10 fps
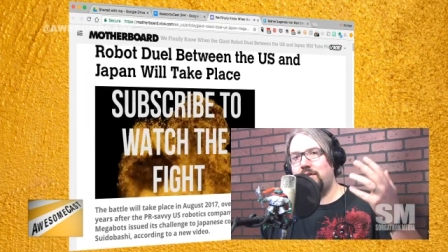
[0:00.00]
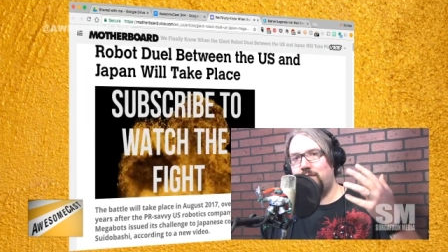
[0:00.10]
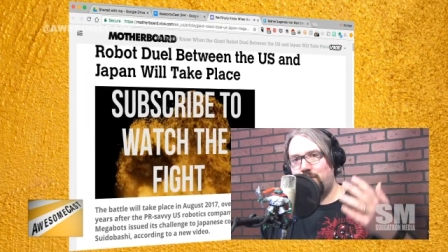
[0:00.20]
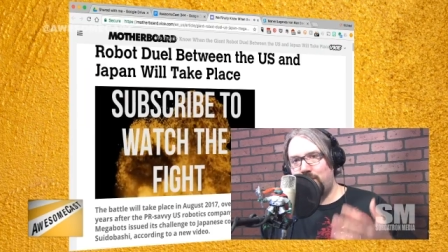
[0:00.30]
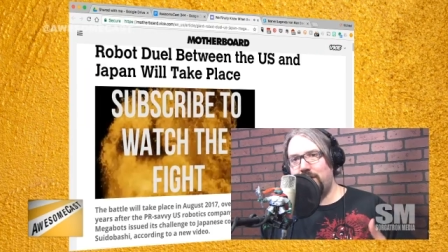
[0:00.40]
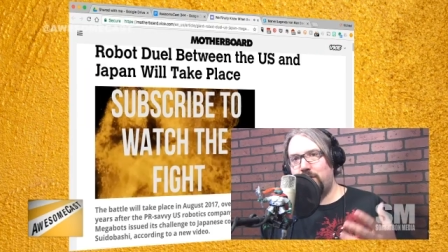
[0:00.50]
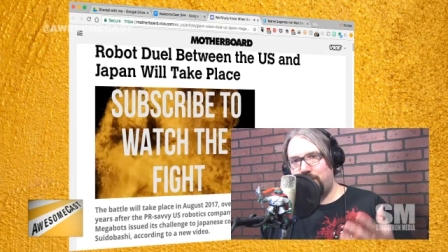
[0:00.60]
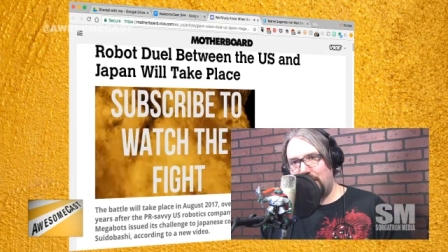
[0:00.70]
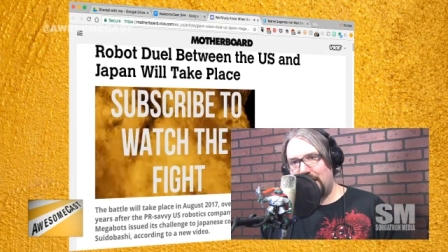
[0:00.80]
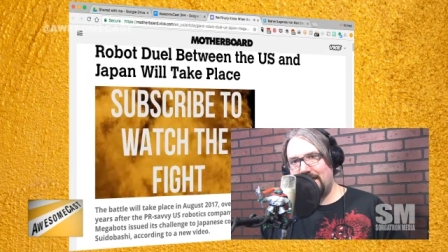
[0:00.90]
will
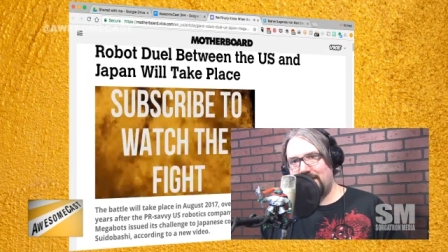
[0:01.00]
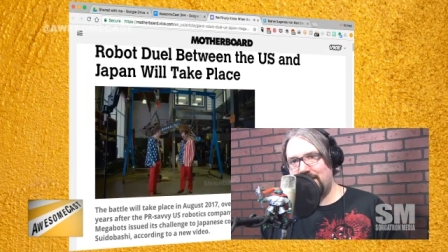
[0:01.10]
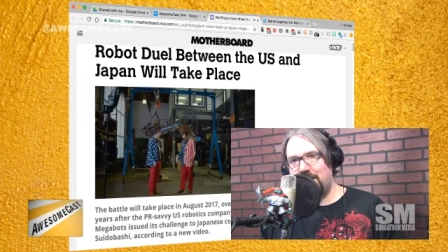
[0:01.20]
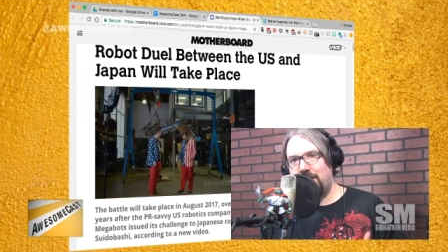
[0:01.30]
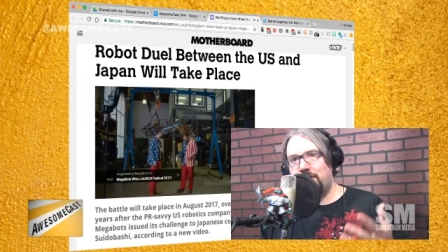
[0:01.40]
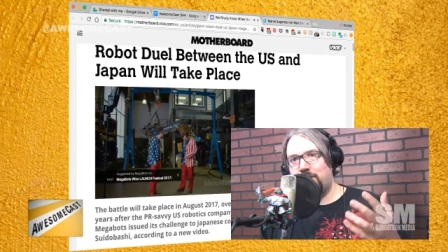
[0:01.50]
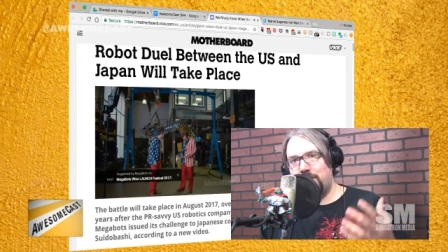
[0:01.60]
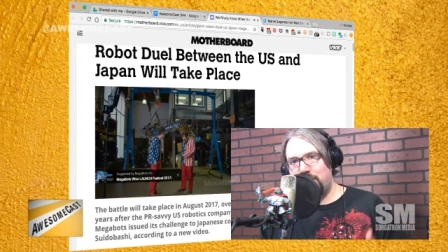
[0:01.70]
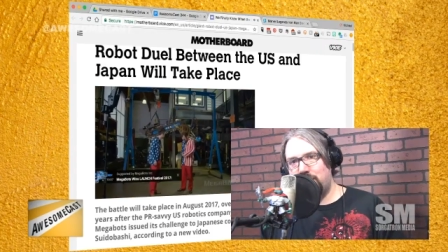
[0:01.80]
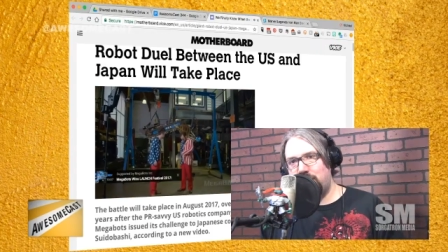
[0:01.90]
fight. For
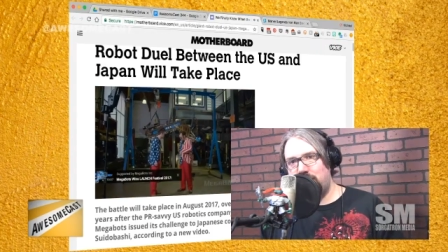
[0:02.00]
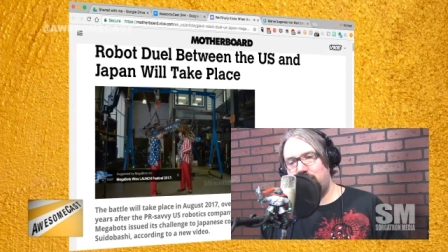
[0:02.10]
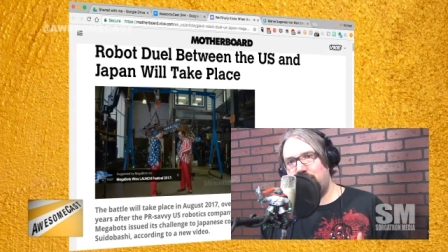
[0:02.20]
those of you